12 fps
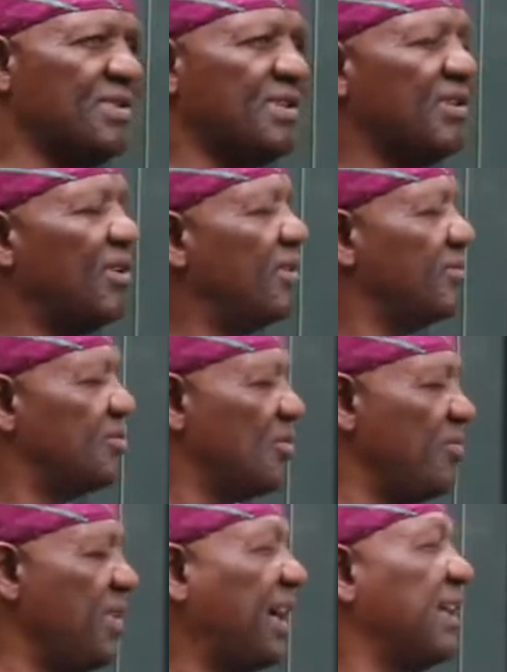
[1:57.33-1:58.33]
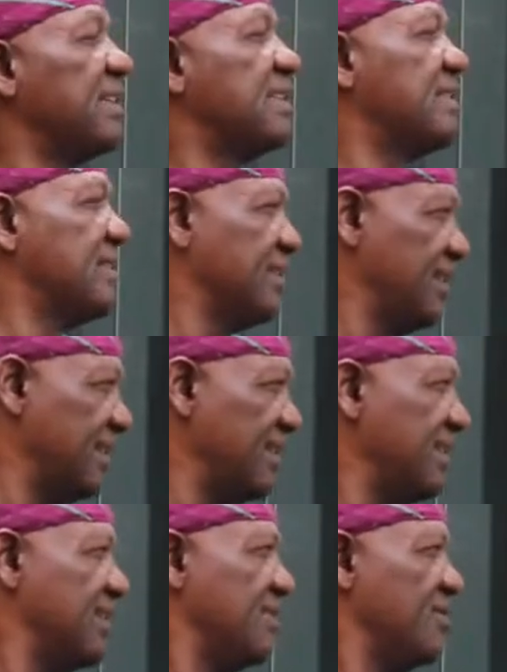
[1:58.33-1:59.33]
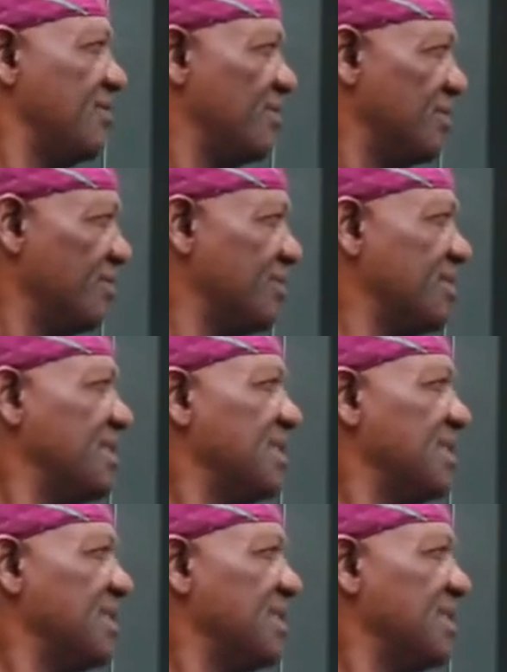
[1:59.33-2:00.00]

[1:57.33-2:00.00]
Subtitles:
in order to make it, you know,